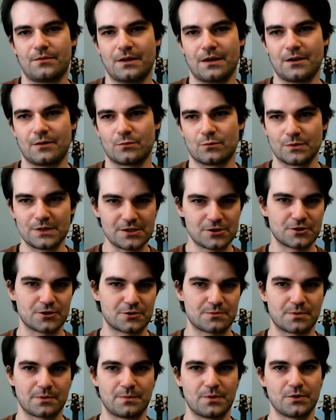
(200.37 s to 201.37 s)
a
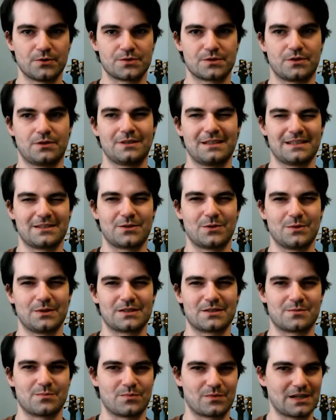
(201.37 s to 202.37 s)
research proposal into
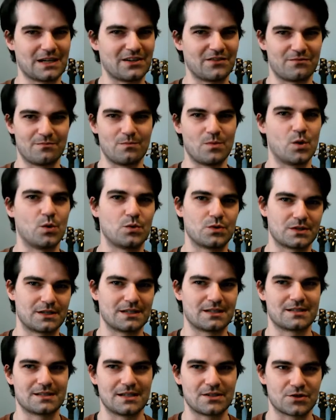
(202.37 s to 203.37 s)
its kind of most
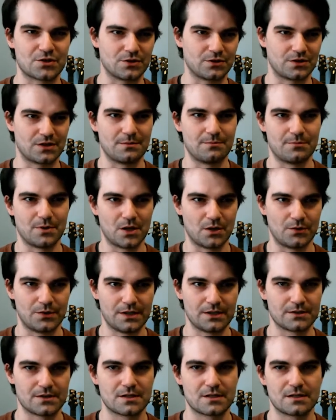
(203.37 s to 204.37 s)
essential
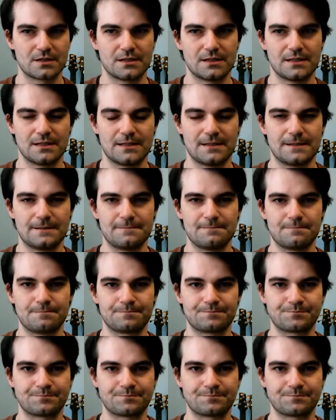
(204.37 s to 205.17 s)
components. And